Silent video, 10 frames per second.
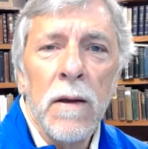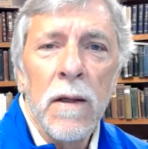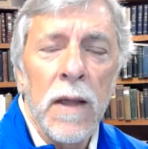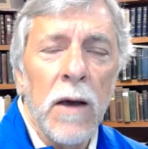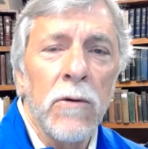
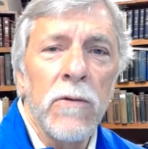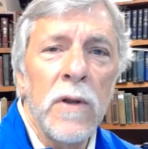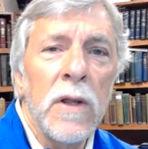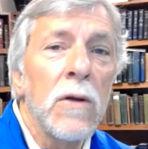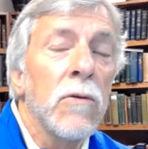1,000
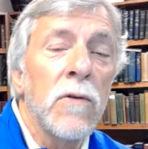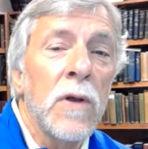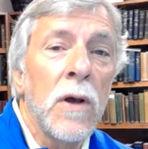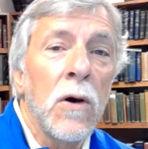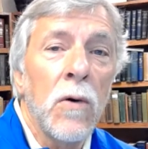years
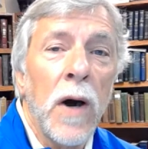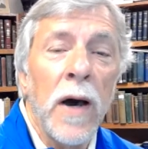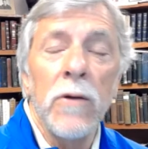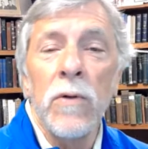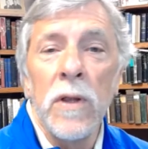ago,
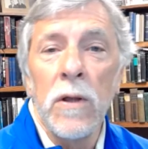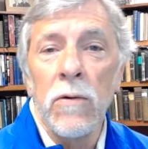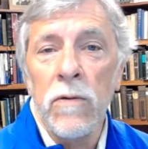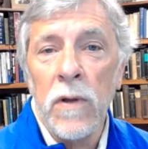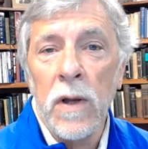100
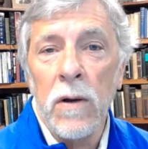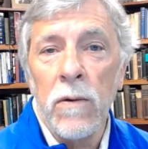years ago,